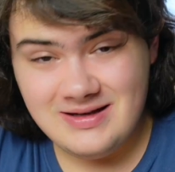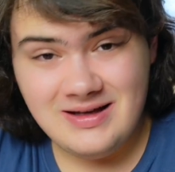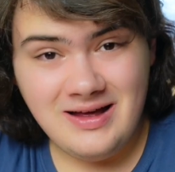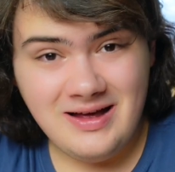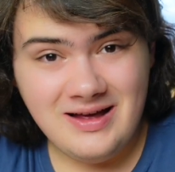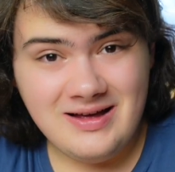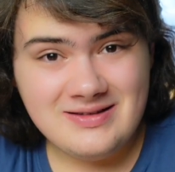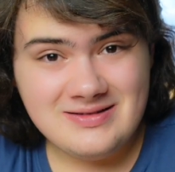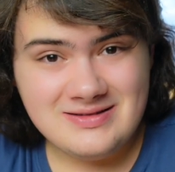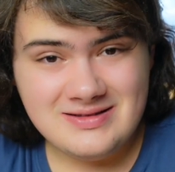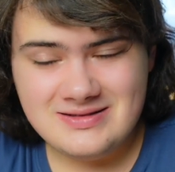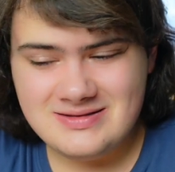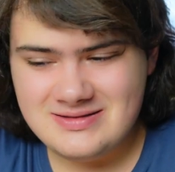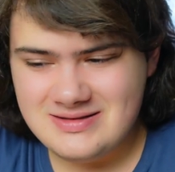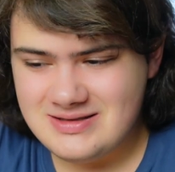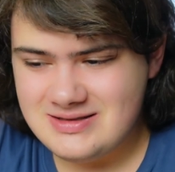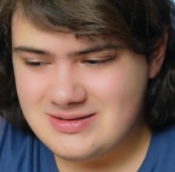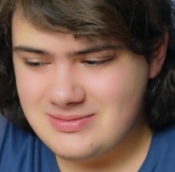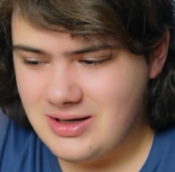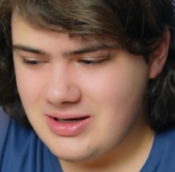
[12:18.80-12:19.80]
Yeah,
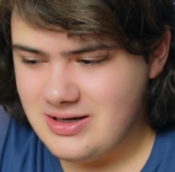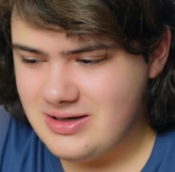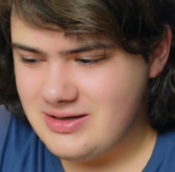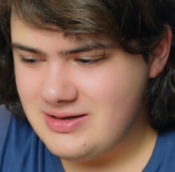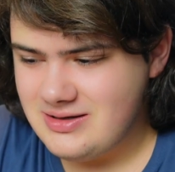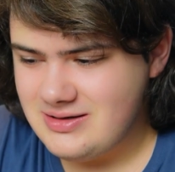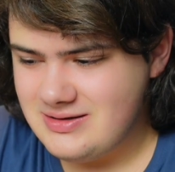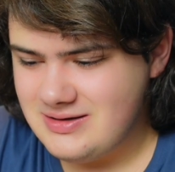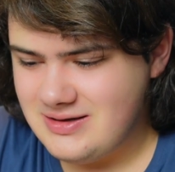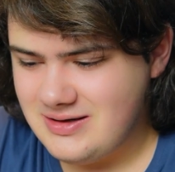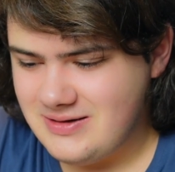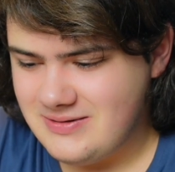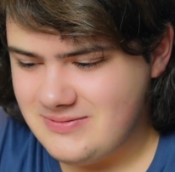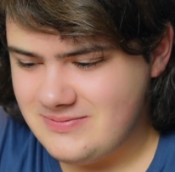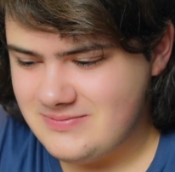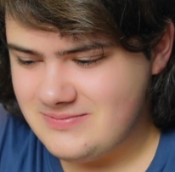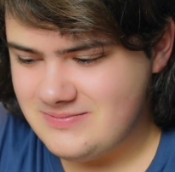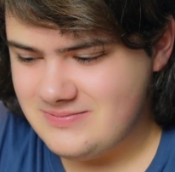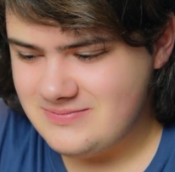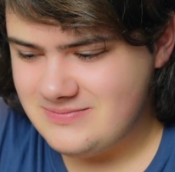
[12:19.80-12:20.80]
that's about it, you
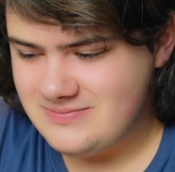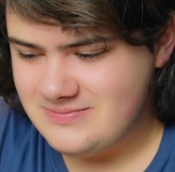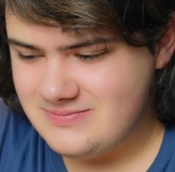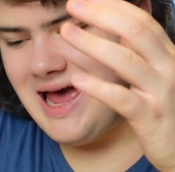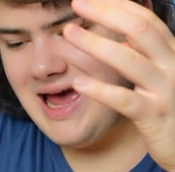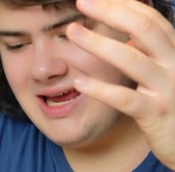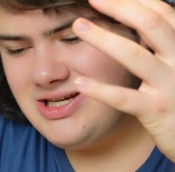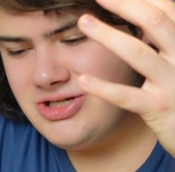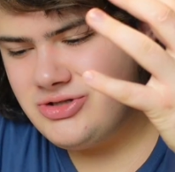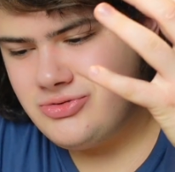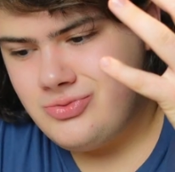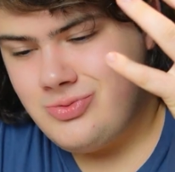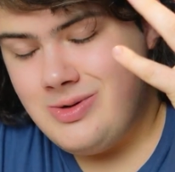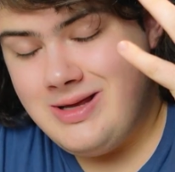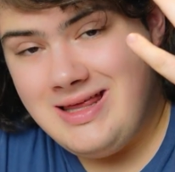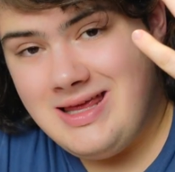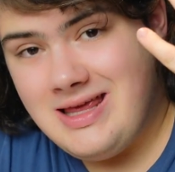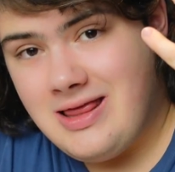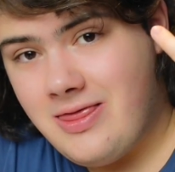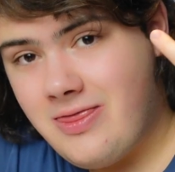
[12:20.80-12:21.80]
know? I just
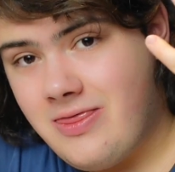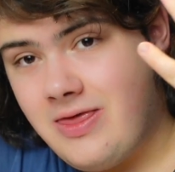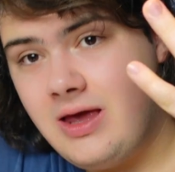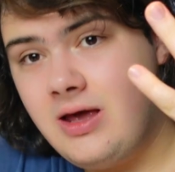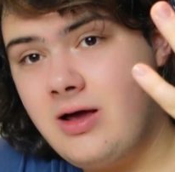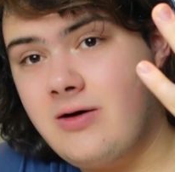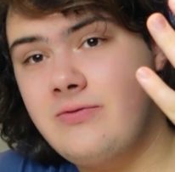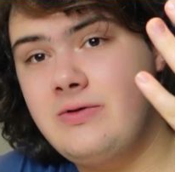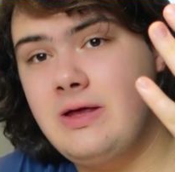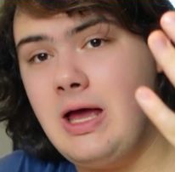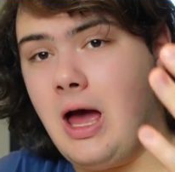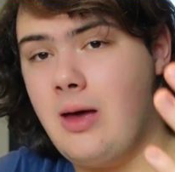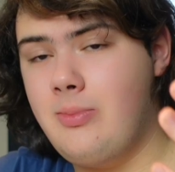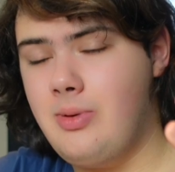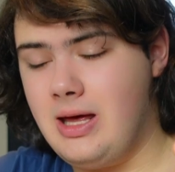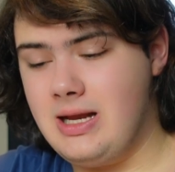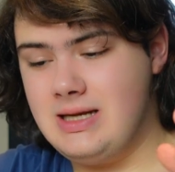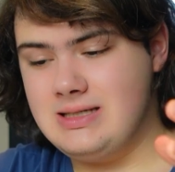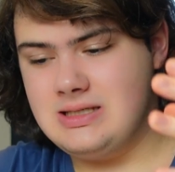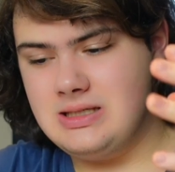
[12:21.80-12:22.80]
really think of the
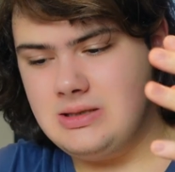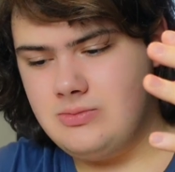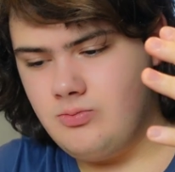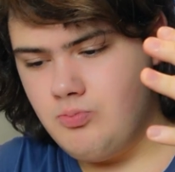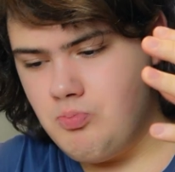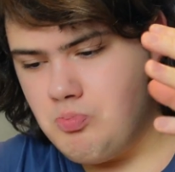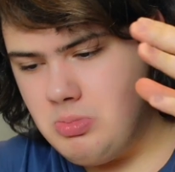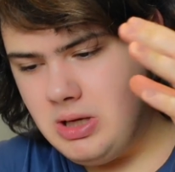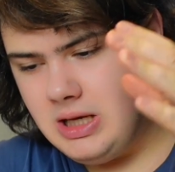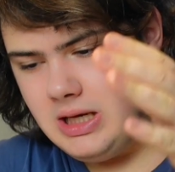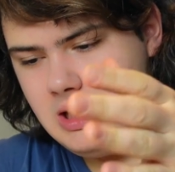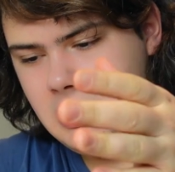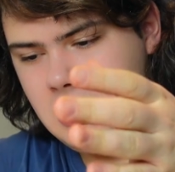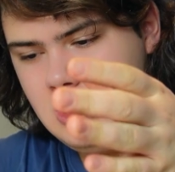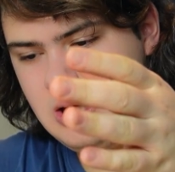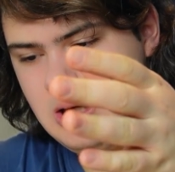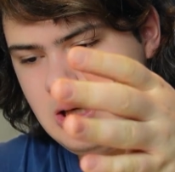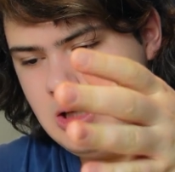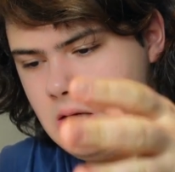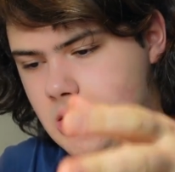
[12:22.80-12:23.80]
iPad as a
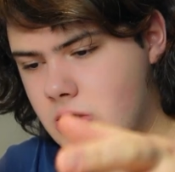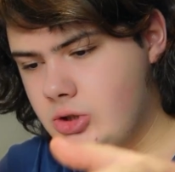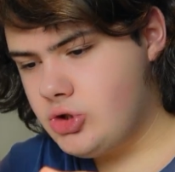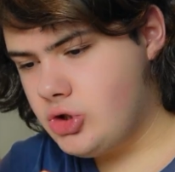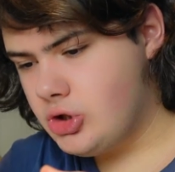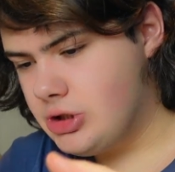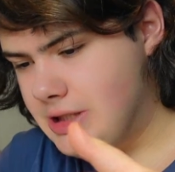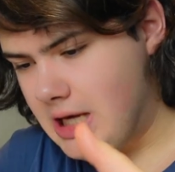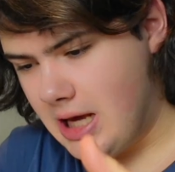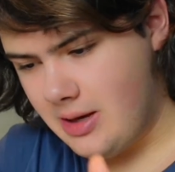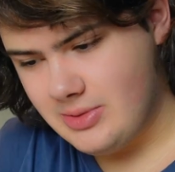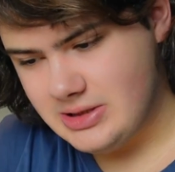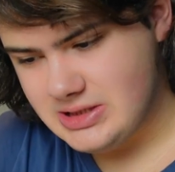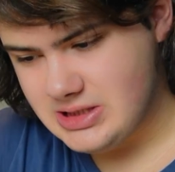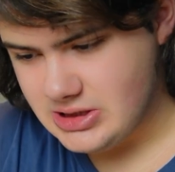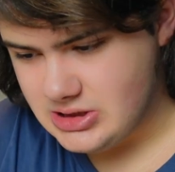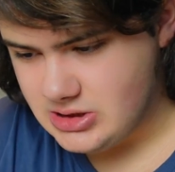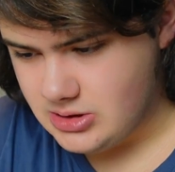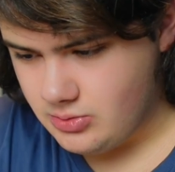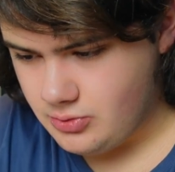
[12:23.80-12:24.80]
mini entertainment
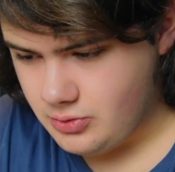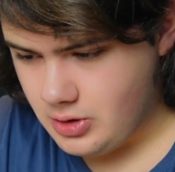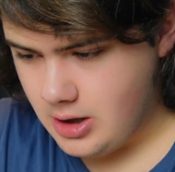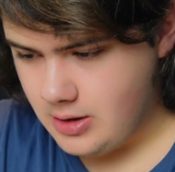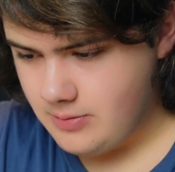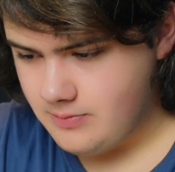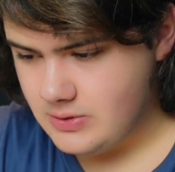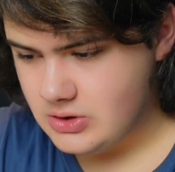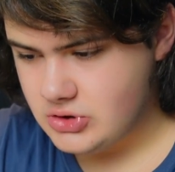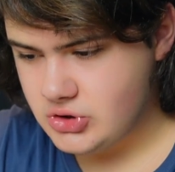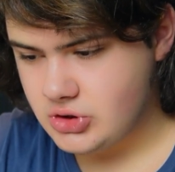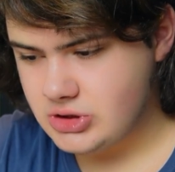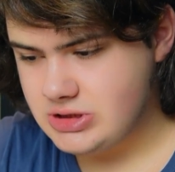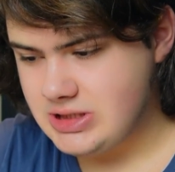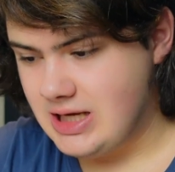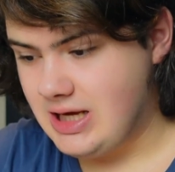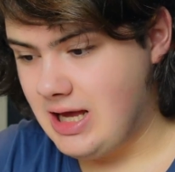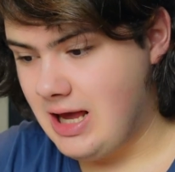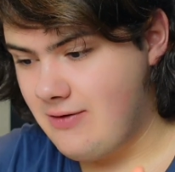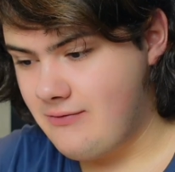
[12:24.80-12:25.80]
system, right? That you can
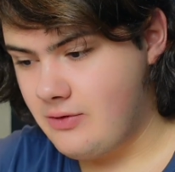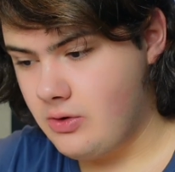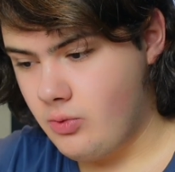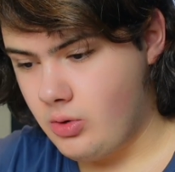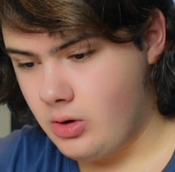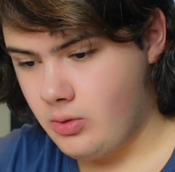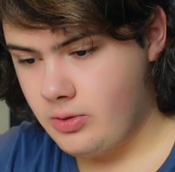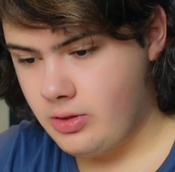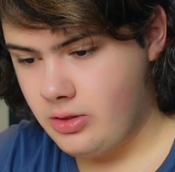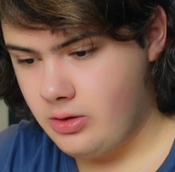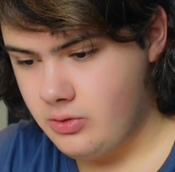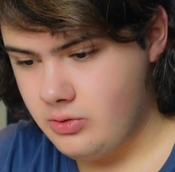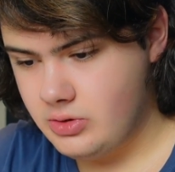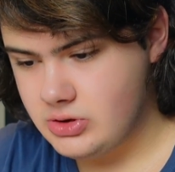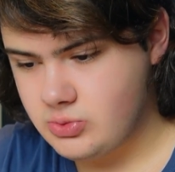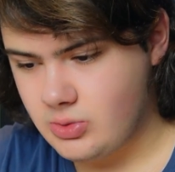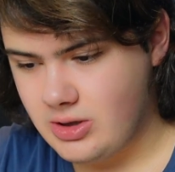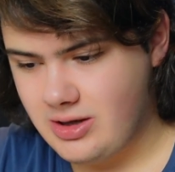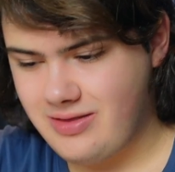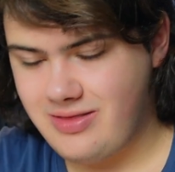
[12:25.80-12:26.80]
take everywhere with you.
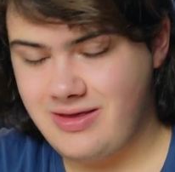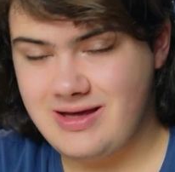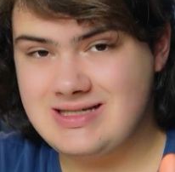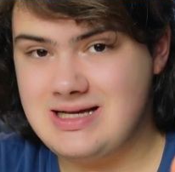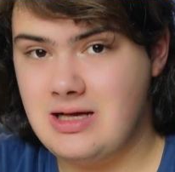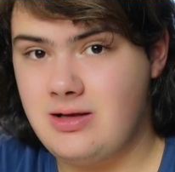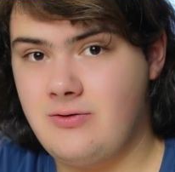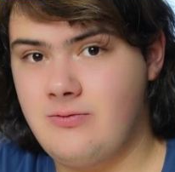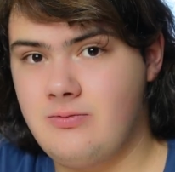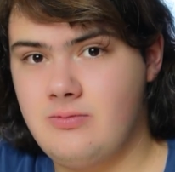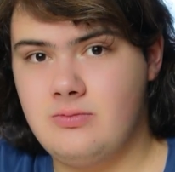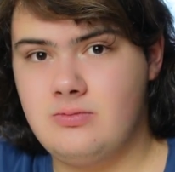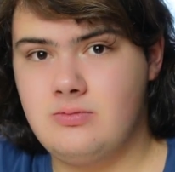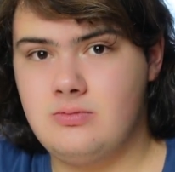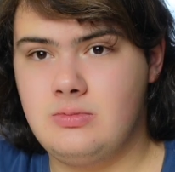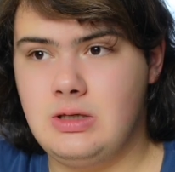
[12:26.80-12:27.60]
It's one of the things I love.